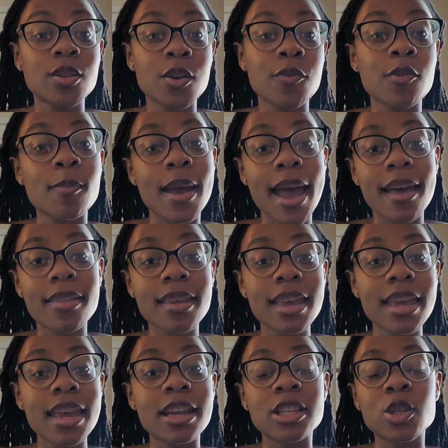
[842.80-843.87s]
for math
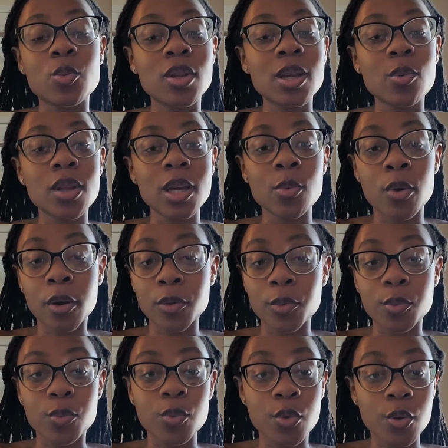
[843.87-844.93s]
and to really work
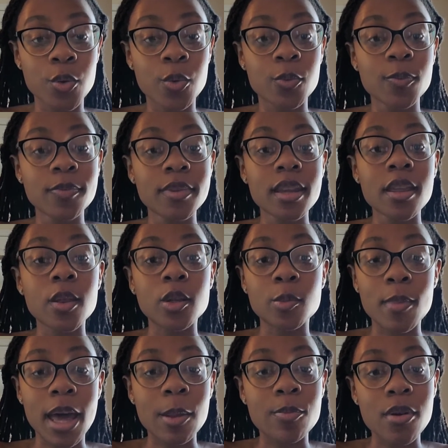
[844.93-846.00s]
through those
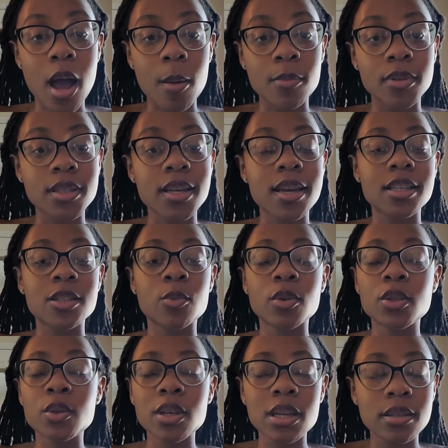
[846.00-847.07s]
math problems, because
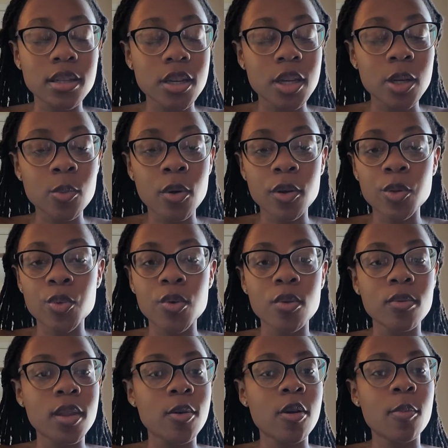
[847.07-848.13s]
once you continue to work through,
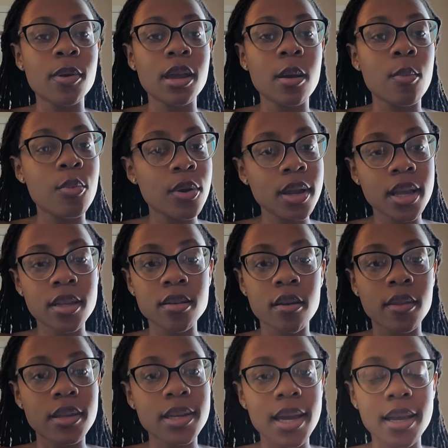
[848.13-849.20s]
there will be a breeze on
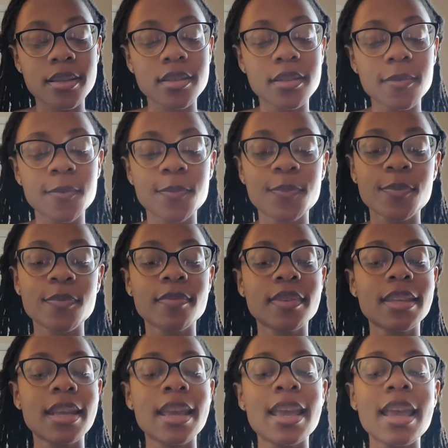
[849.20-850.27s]
the test.
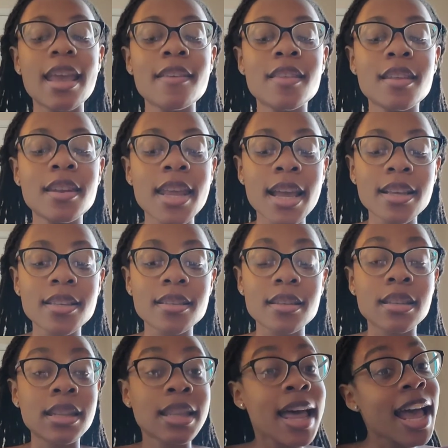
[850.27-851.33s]
And
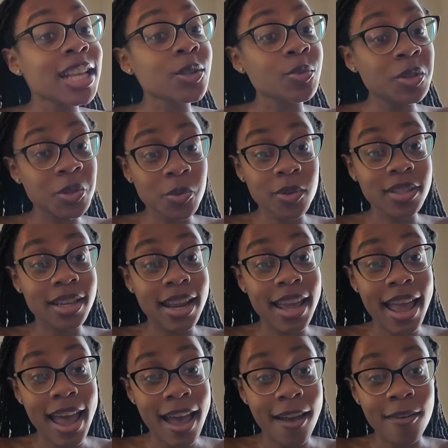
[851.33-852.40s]
the last resource that I
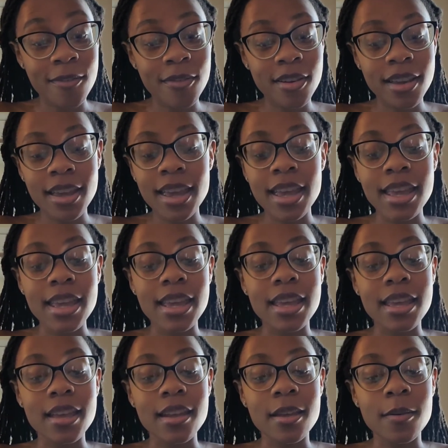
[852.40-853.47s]
have,
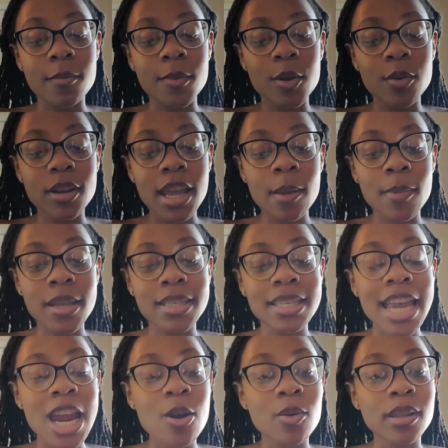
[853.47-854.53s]
her name is
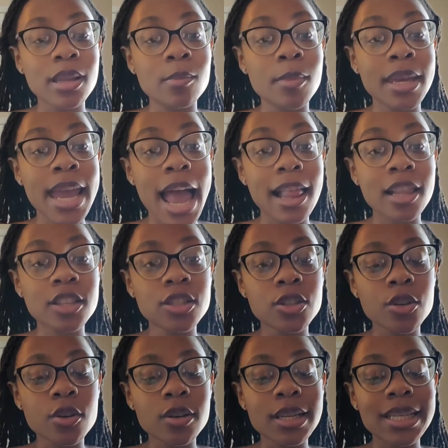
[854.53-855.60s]
Carolyn
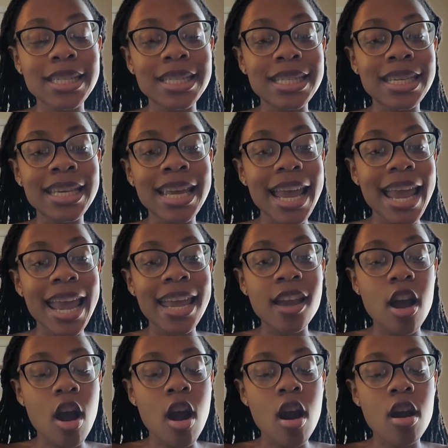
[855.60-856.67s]
McAllister,
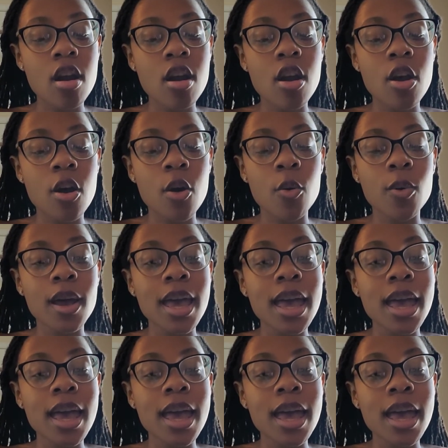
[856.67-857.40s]
Carolyn